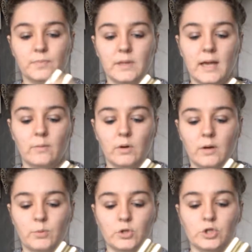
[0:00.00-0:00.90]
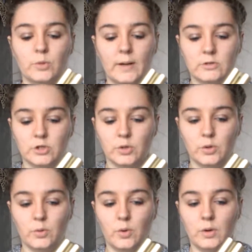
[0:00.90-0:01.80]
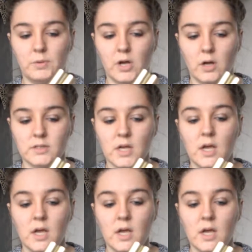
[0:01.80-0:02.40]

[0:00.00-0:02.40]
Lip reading: Now I brought two out to show you, only because